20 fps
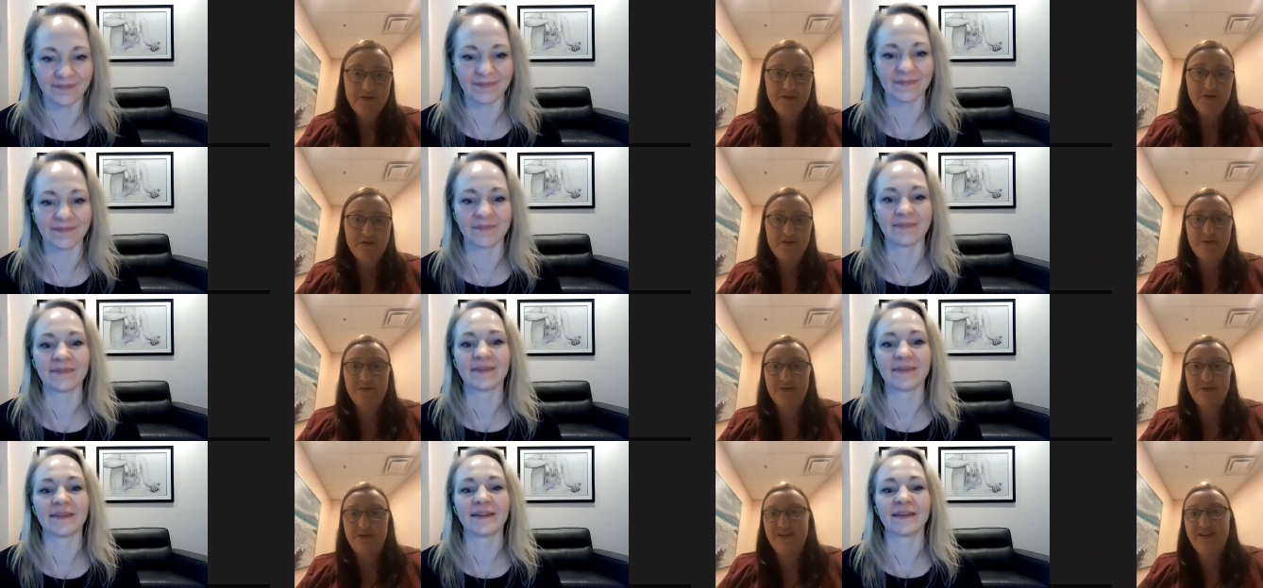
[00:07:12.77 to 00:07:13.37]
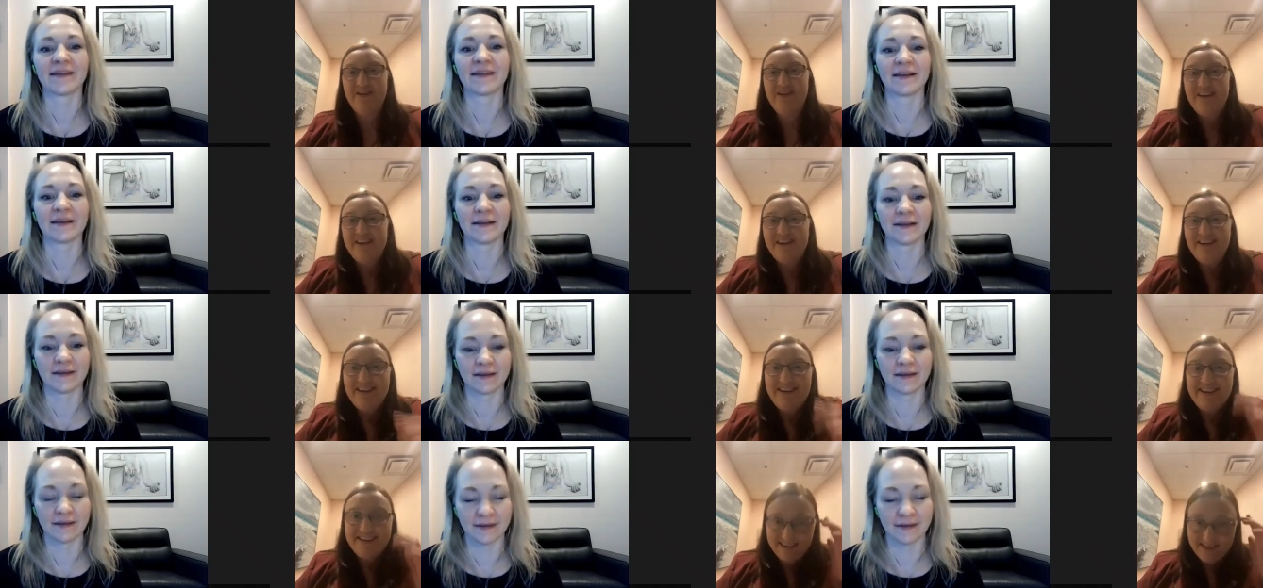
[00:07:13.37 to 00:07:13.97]
Speaker 1: with you and
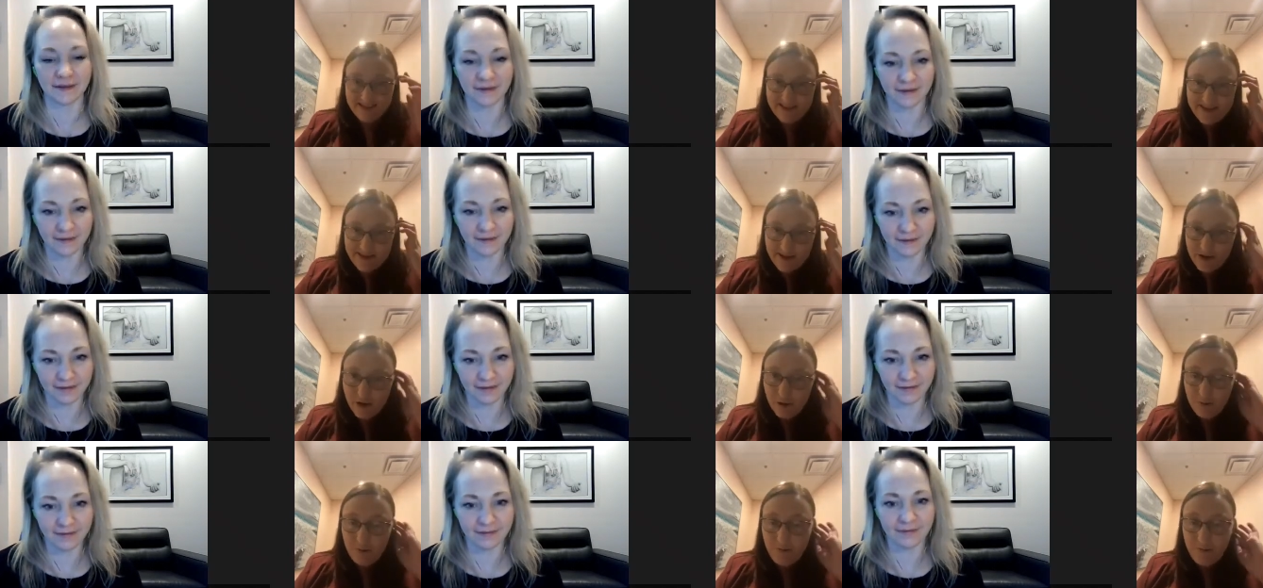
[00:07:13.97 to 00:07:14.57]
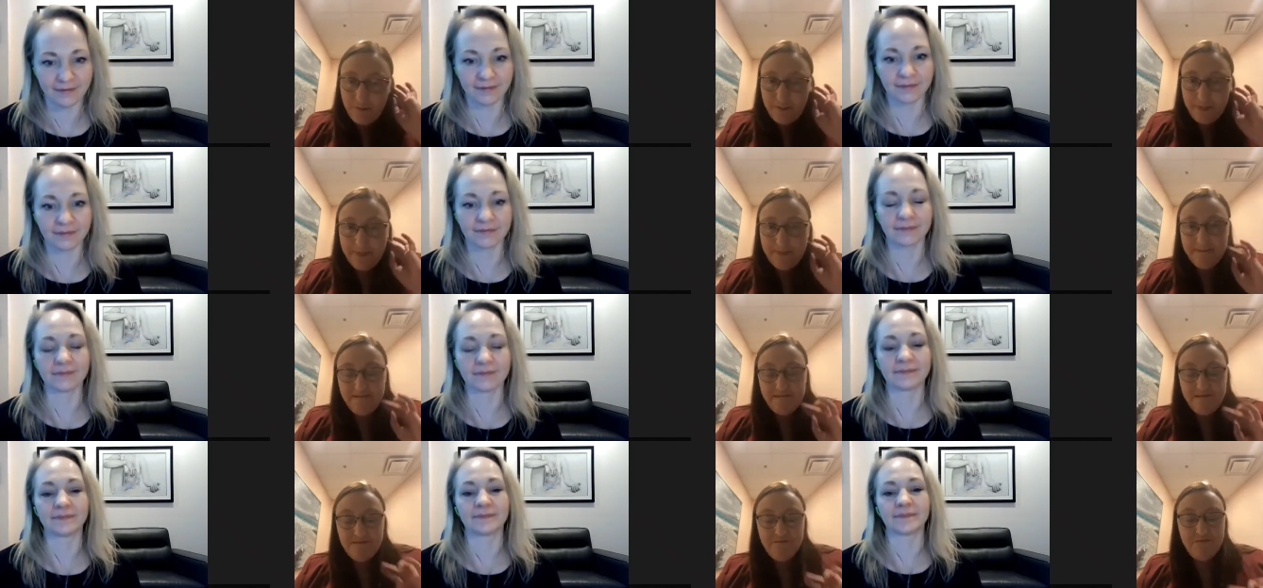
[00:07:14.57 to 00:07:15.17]
you know, so
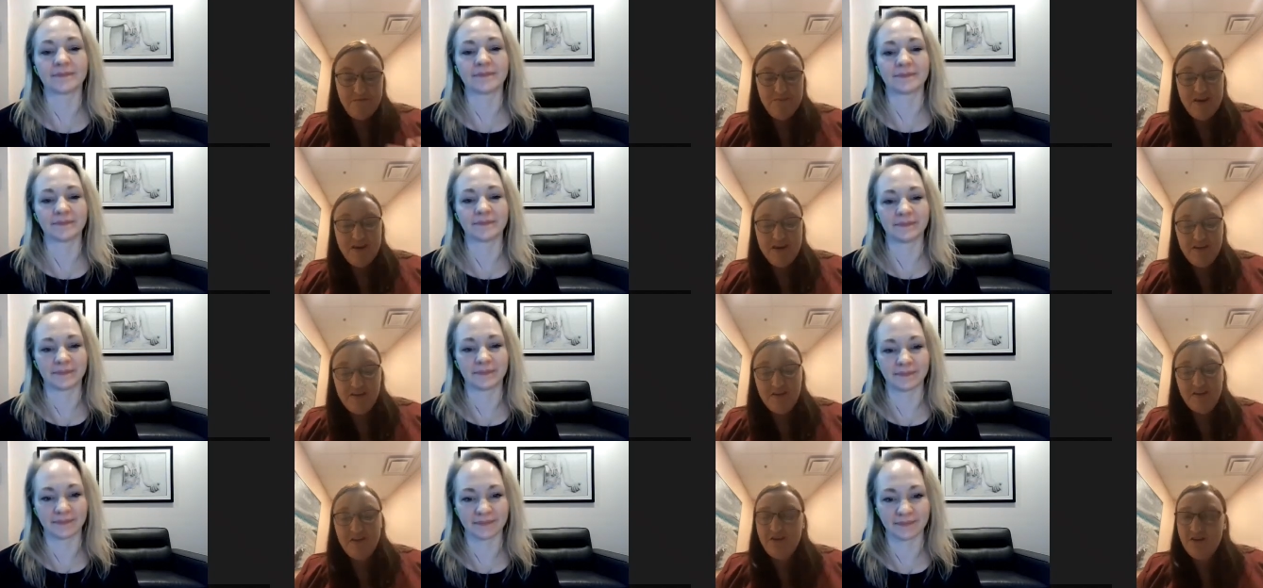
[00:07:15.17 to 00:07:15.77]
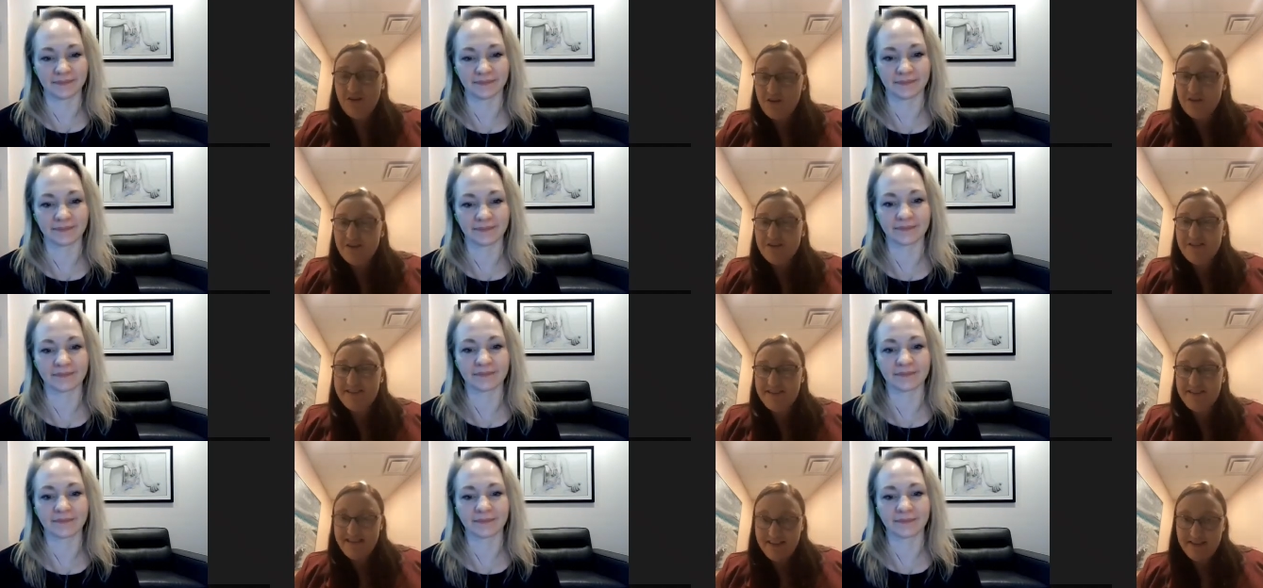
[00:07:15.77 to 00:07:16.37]
it
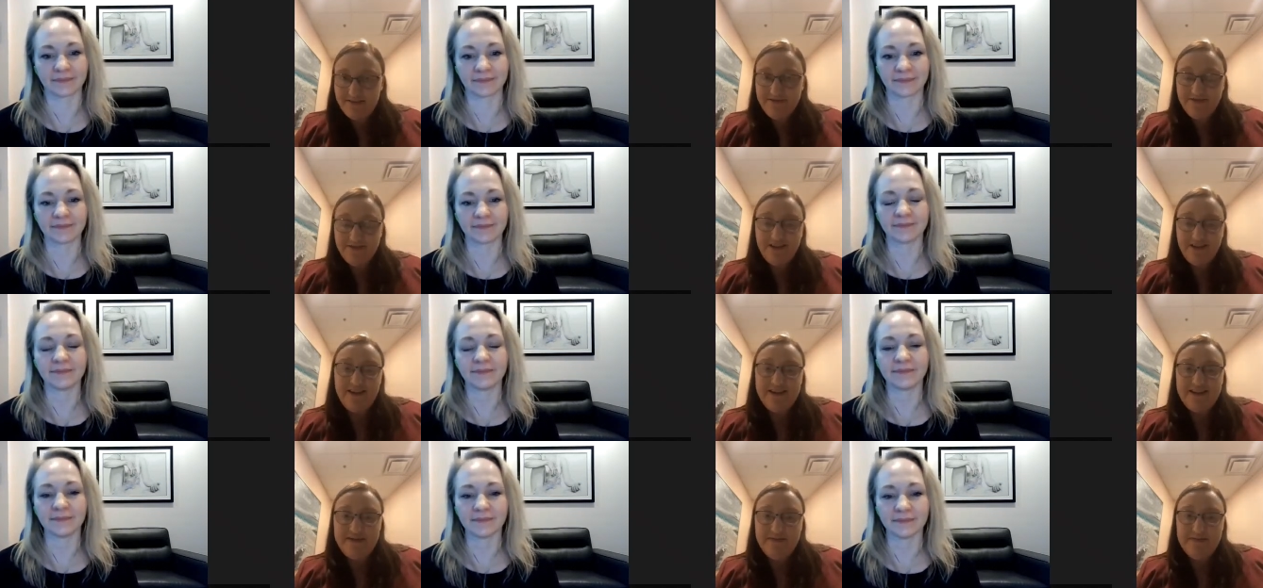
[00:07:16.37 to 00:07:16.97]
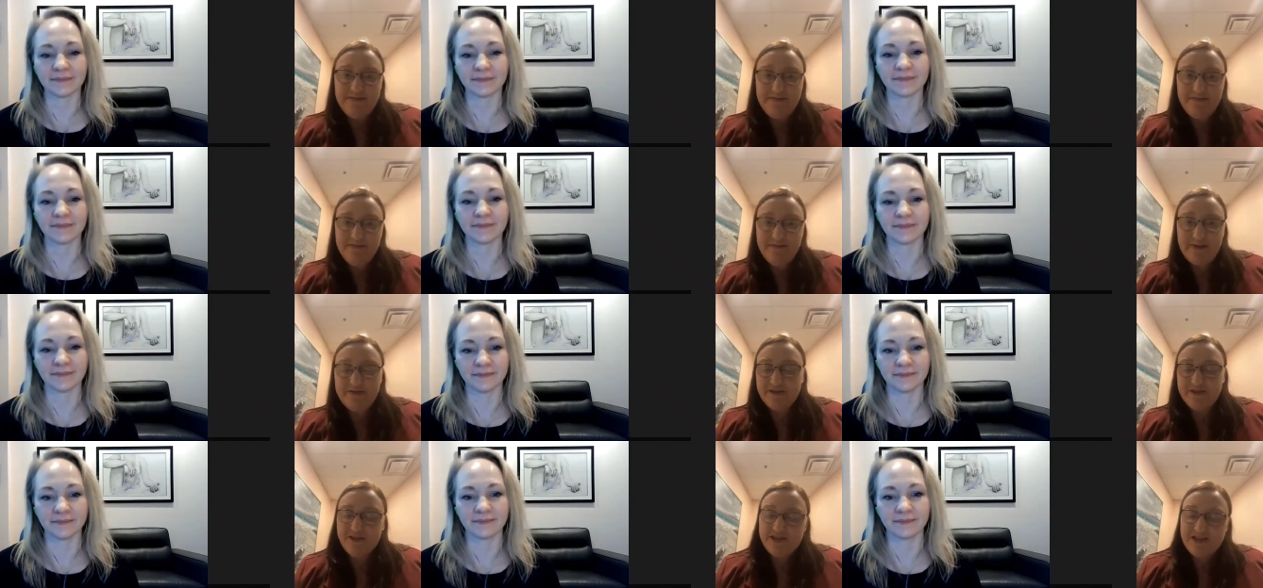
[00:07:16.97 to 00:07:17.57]
looks different,
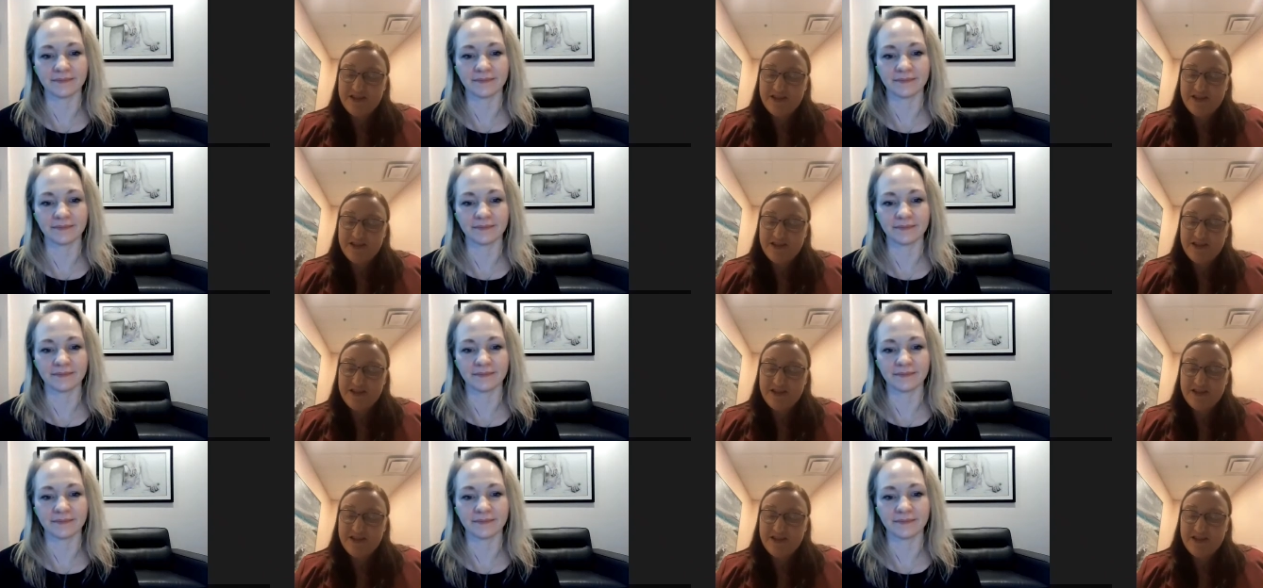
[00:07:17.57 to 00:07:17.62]
but we're